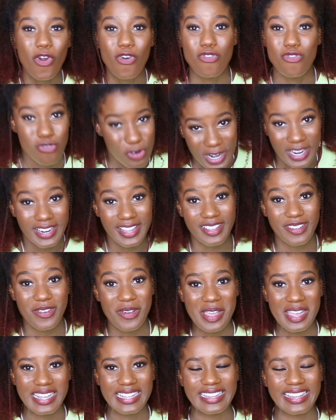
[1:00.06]
really
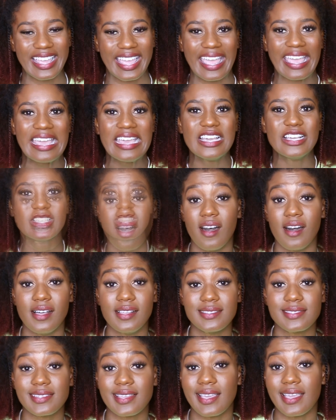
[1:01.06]
quickly
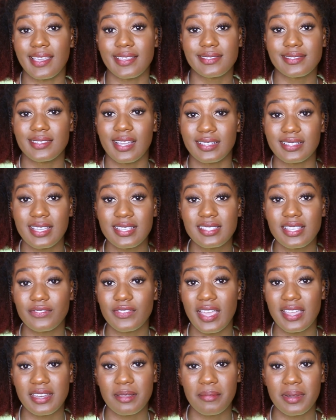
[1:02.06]
because it's not as
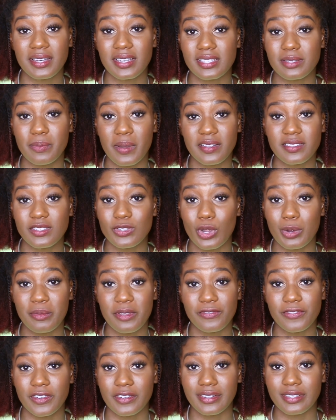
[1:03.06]
if anybody sponsored
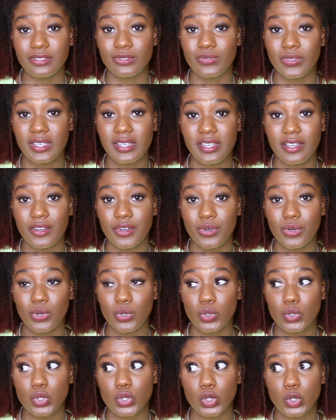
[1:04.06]
me for this video,